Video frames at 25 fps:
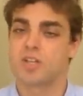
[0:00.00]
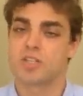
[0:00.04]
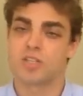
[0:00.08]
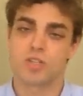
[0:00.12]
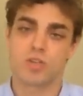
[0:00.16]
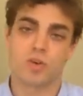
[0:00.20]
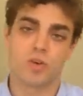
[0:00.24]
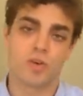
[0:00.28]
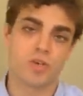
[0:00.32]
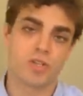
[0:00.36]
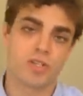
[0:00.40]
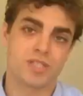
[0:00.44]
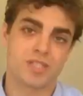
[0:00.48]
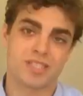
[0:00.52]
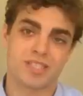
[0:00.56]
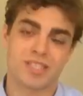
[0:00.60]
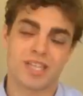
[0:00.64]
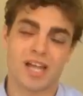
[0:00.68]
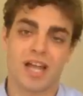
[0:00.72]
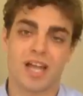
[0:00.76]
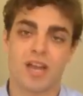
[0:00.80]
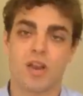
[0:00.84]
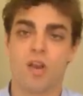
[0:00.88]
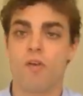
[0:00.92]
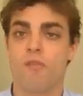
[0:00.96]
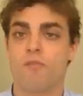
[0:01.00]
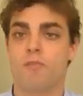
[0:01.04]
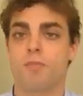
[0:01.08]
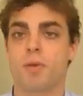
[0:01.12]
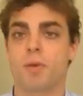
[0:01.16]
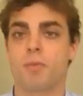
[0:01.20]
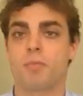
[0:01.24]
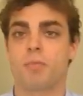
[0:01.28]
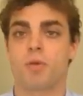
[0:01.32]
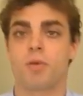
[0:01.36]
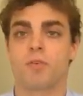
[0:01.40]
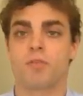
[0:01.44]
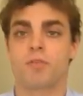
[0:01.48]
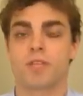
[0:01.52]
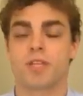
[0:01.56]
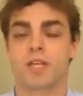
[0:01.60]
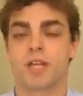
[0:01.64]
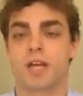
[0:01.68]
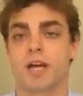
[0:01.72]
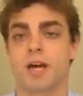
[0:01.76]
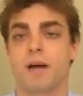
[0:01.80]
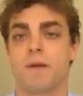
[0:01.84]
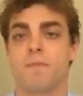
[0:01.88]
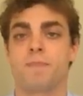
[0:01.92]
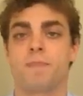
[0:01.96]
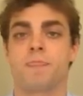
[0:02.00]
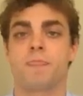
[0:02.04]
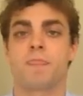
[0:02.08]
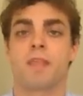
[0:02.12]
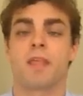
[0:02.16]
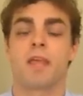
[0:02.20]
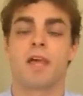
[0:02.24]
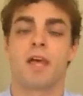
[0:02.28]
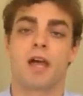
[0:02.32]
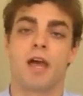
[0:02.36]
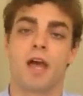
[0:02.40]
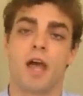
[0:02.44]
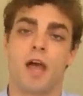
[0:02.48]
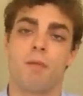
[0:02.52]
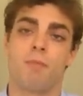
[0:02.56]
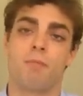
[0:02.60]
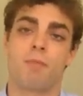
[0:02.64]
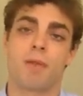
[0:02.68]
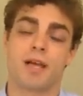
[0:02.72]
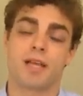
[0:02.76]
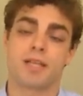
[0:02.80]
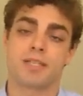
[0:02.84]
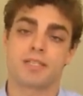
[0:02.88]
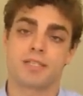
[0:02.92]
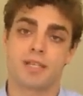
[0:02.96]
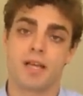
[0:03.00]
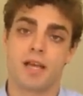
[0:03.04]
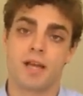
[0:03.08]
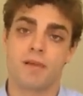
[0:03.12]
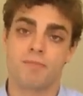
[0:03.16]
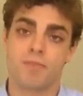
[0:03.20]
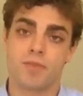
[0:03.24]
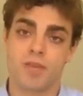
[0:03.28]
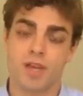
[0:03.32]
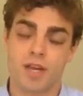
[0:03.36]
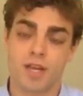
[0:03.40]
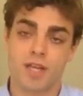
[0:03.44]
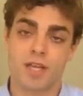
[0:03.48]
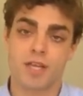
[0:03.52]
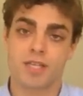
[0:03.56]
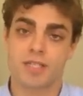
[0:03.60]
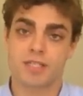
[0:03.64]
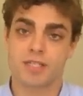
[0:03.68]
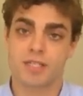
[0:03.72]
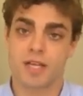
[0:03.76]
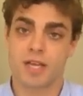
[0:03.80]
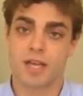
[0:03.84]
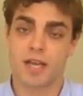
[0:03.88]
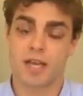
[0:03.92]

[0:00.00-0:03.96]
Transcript: so it's ton of people over there, and plus there is,